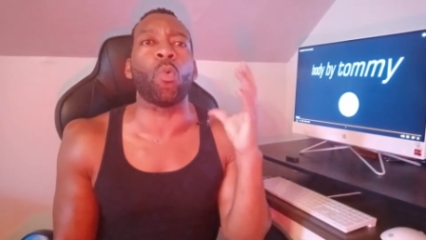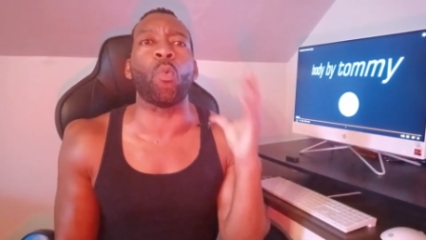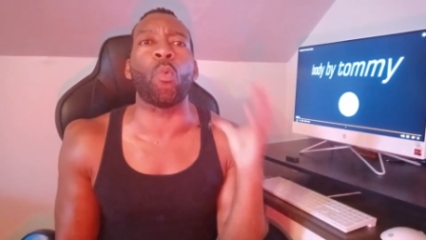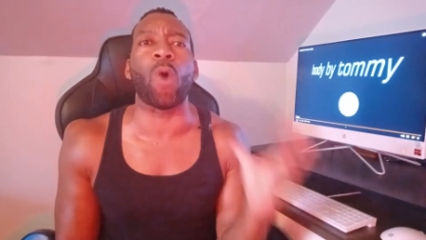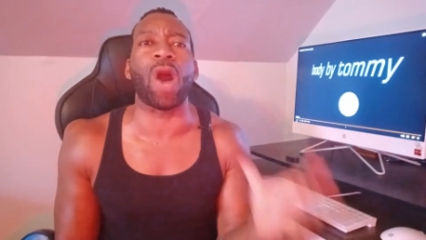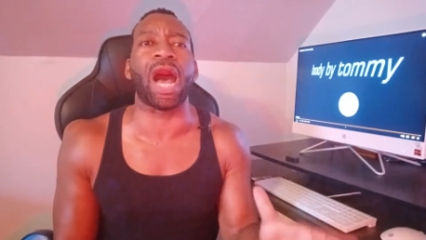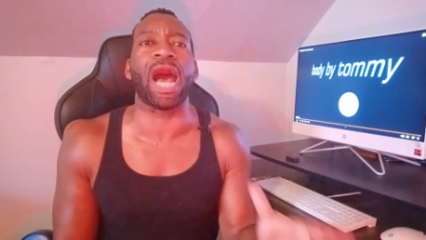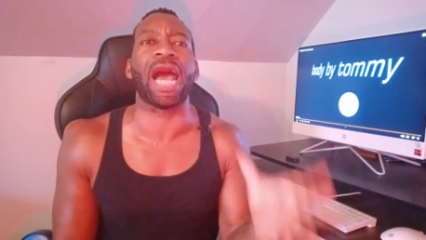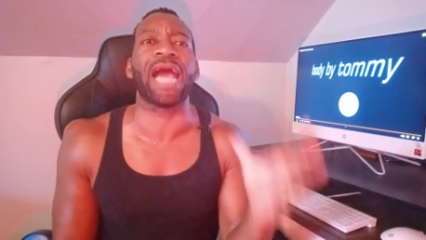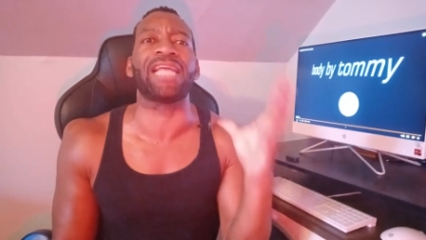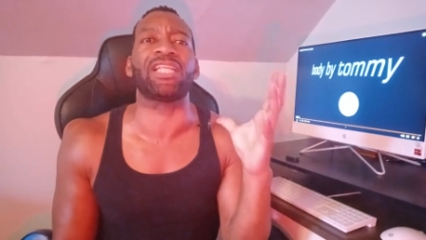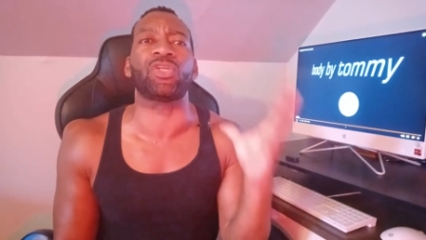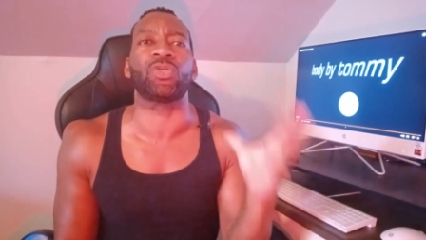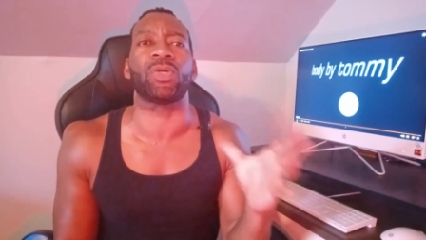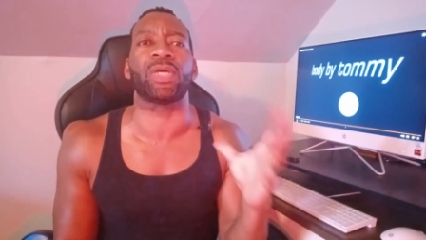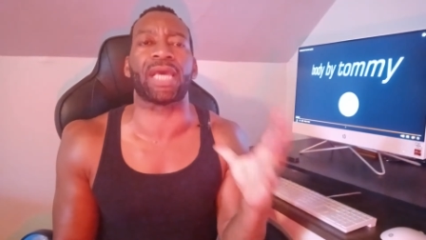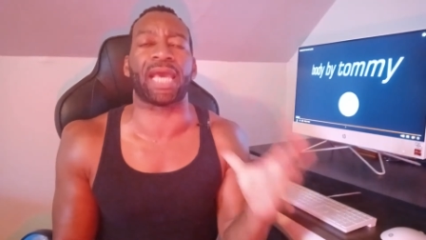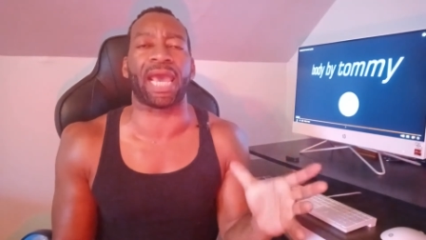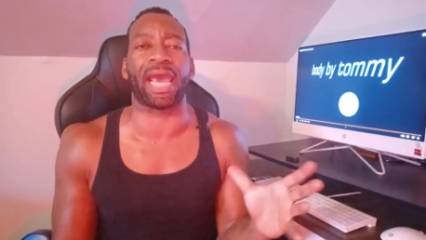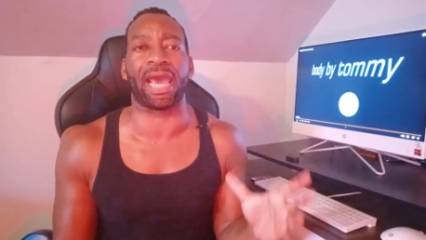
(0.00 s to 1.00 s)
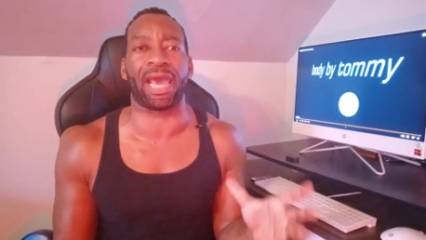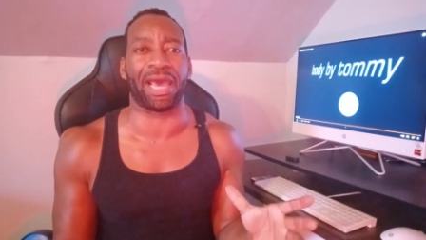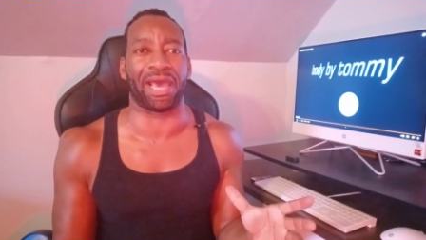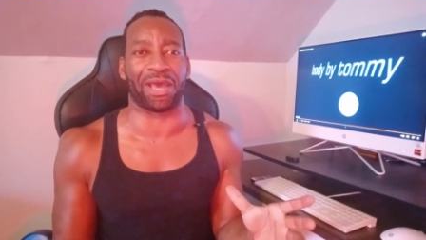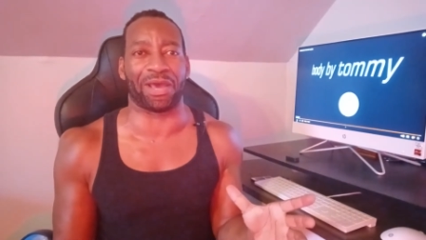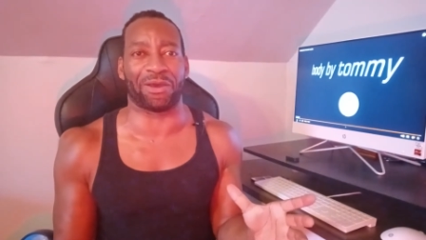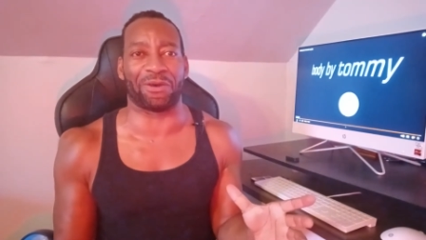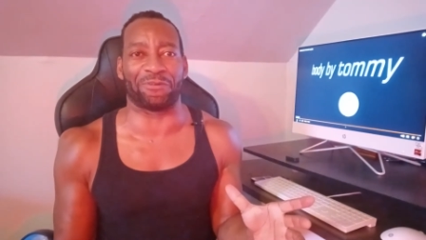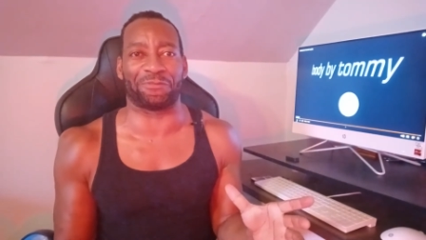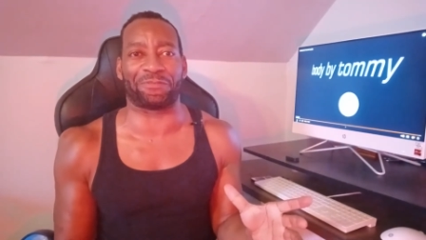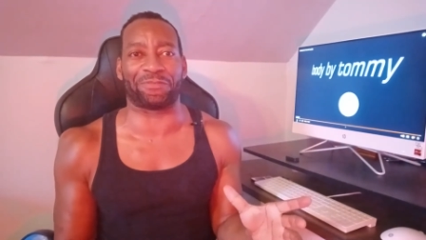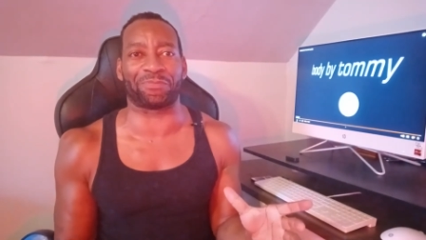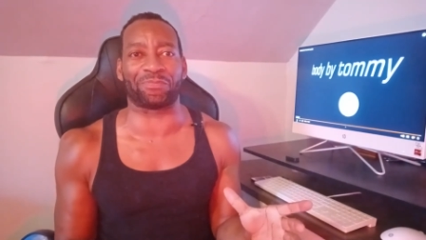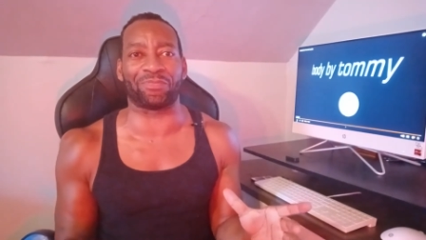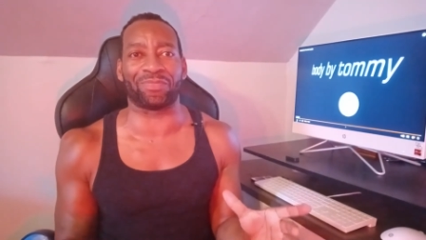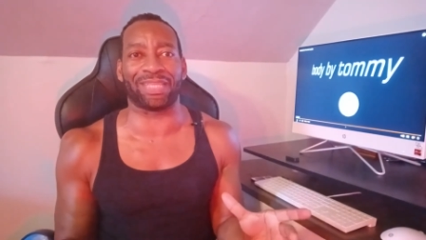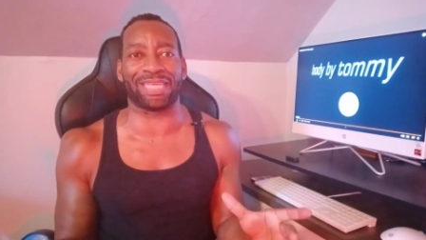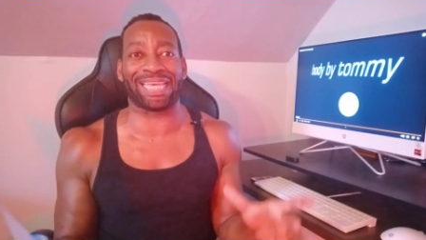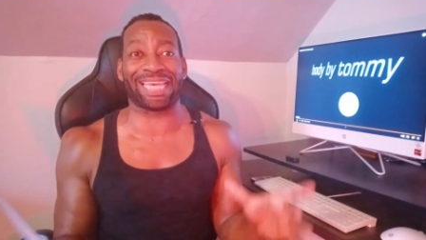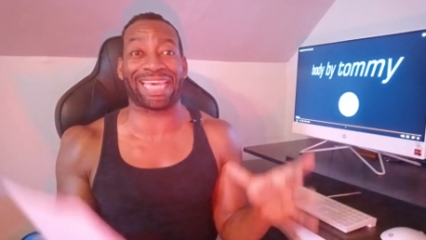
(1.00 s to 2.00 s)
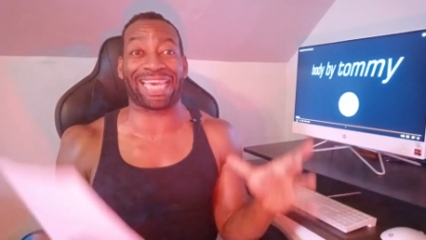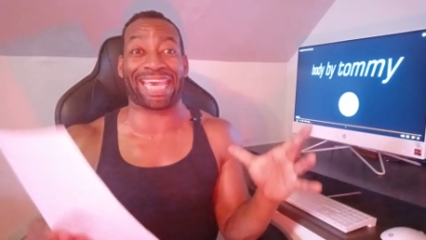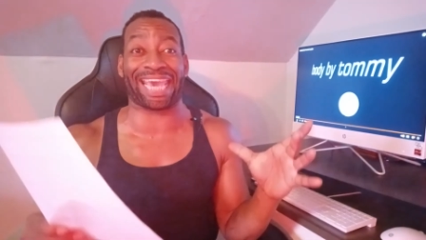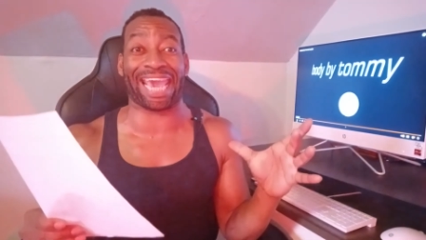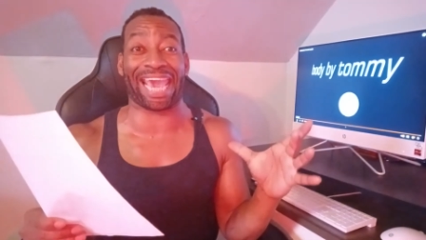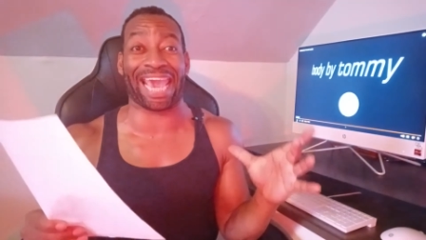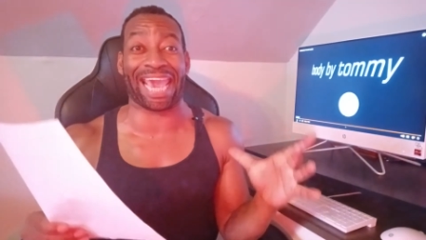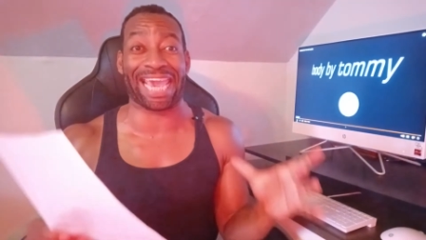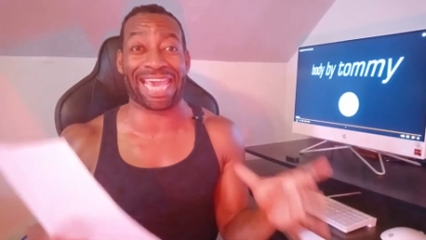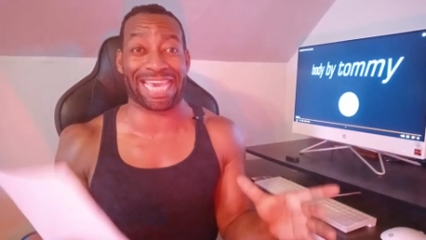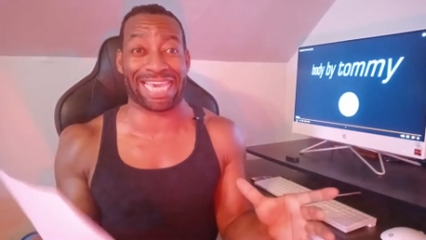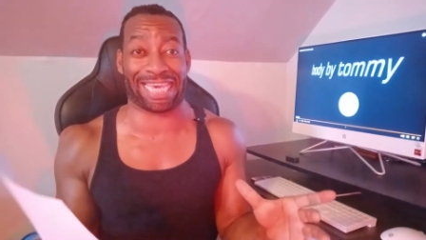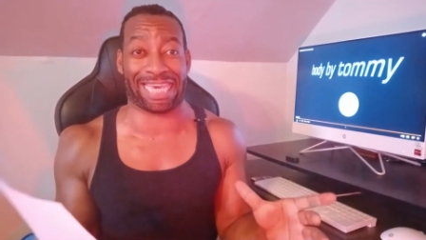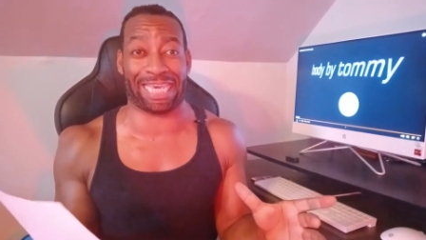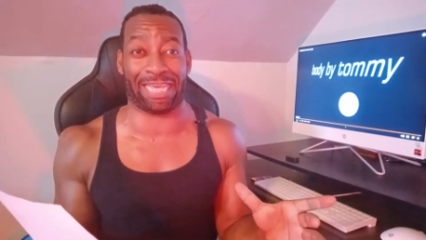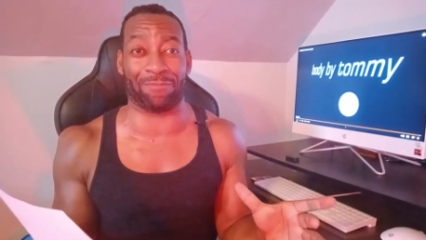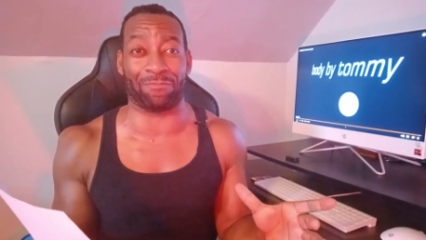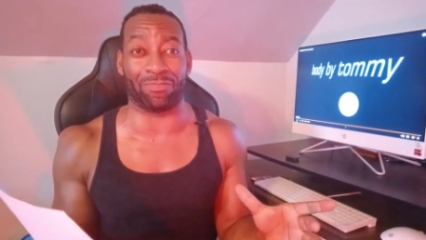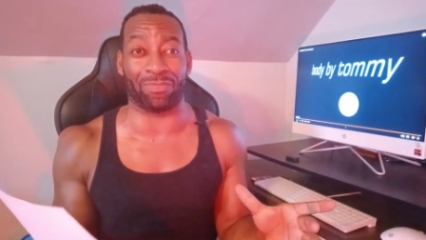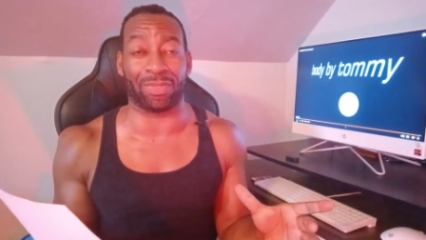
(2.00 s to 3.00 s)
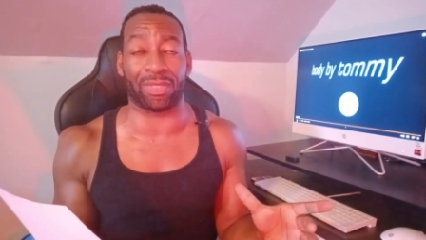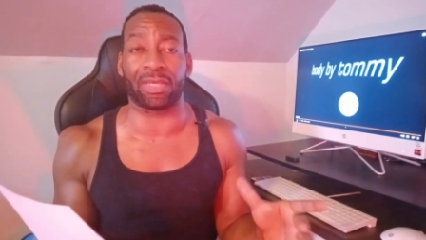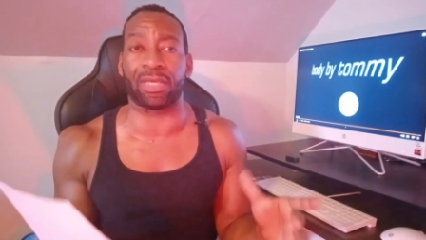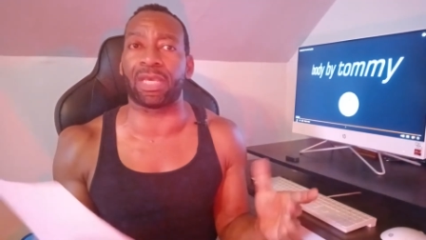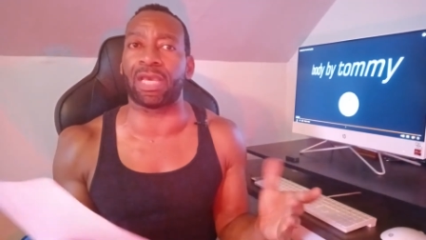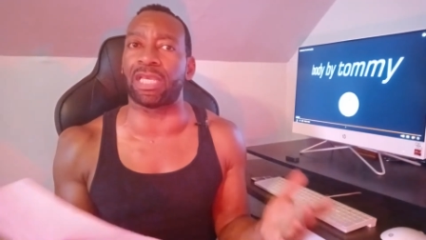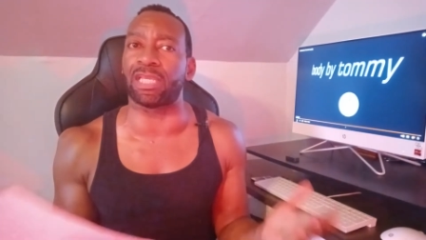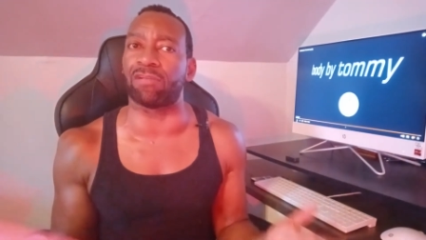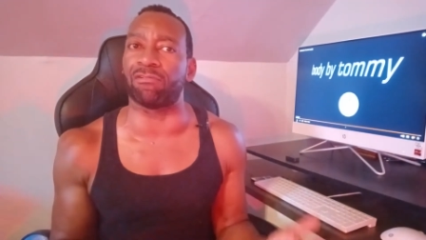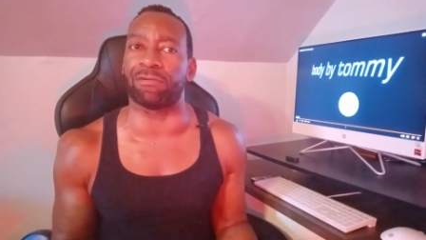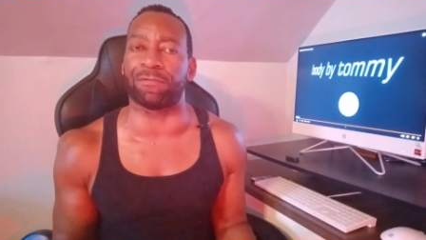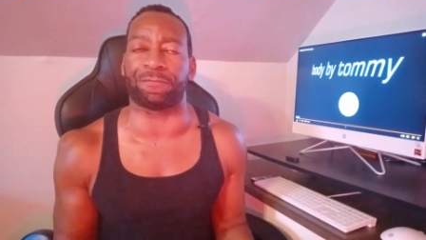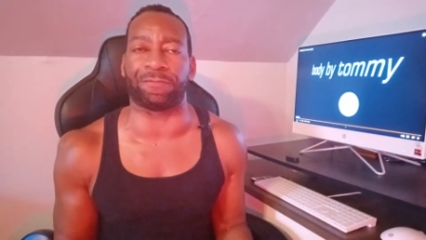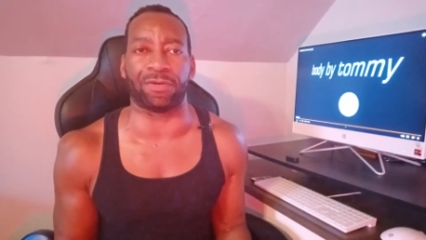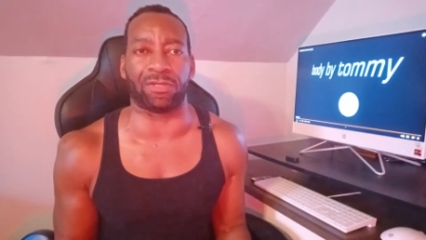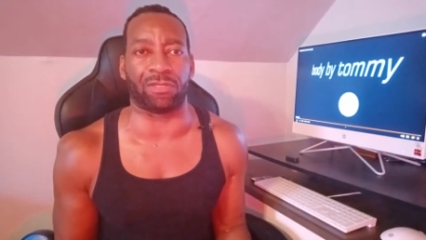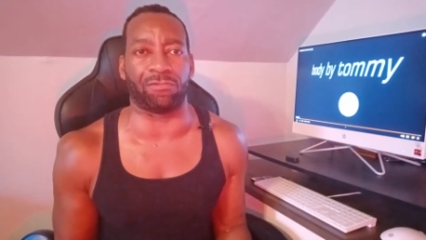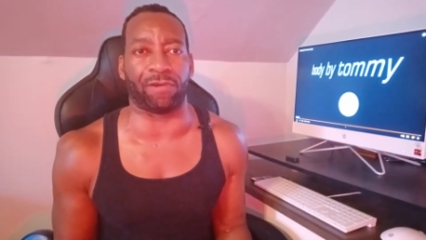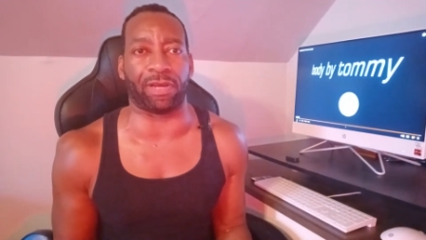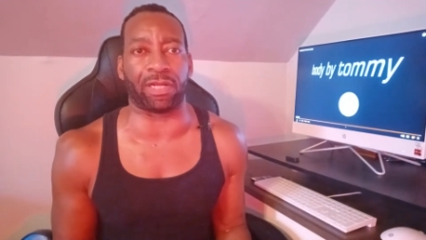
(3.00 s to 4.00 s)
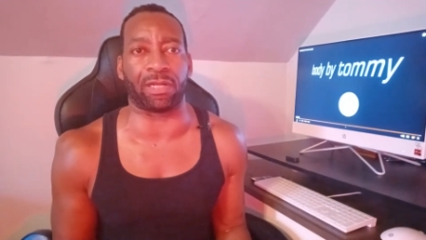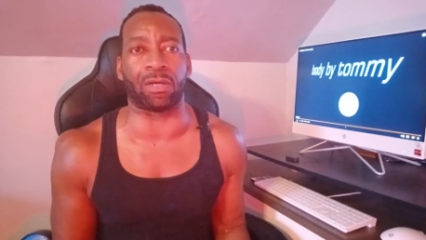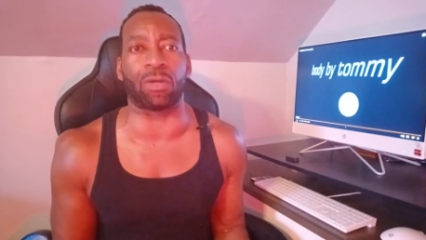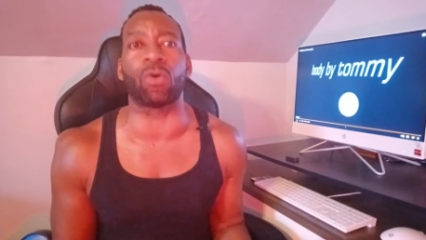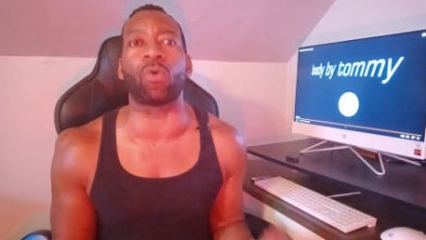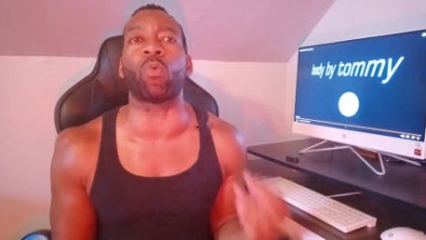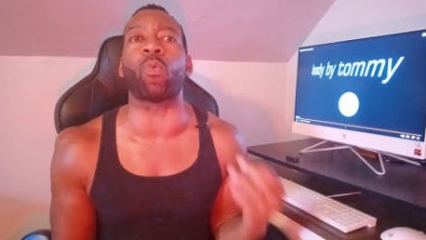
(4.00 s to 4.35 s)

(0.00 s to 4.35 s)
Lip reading: Why do you have cake in your refrigerator?